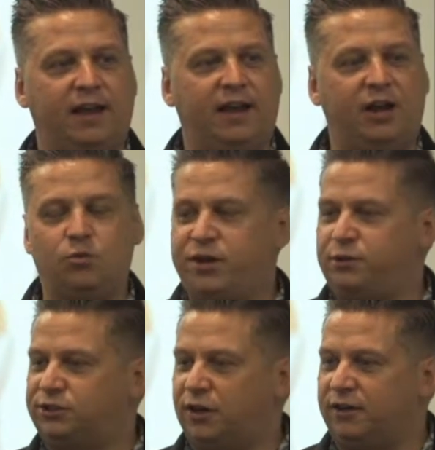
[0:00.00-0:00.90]
And when you
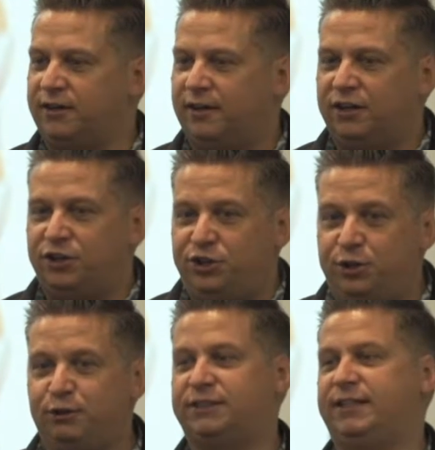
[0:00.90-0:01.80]
start
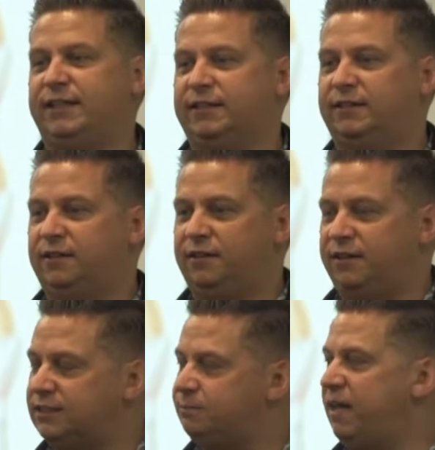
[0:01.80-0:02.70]
using
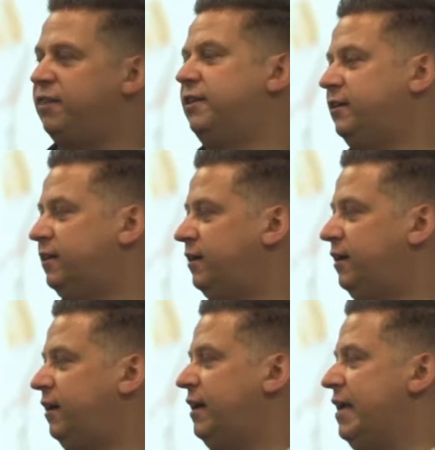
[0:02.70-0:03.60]
this method,
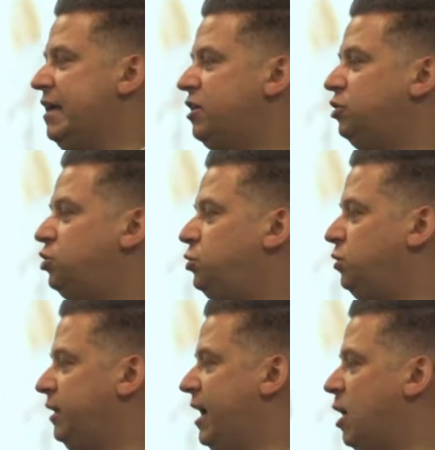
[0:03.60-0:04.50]
it can
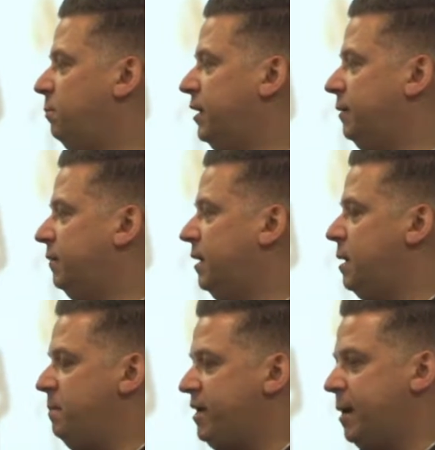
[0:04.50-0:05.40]
truly help them
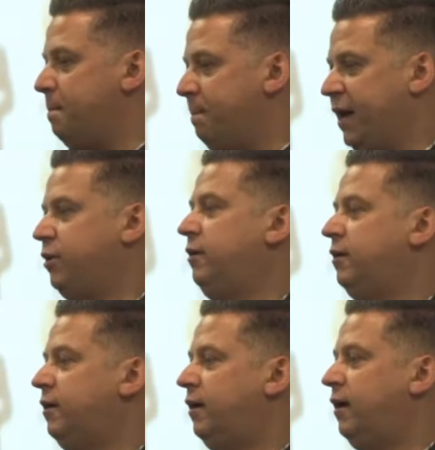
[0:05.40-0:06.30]
become better
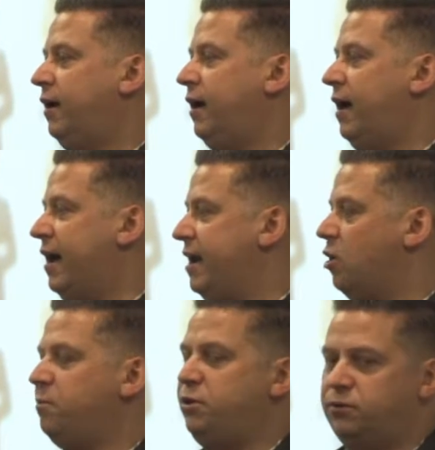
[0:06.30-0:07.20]
and
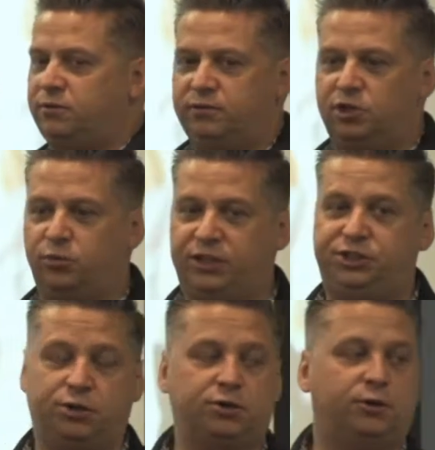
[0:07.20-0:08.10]
help you to reach
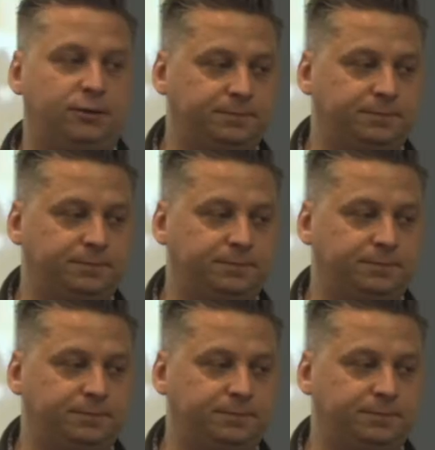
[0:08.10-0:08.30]
your goal.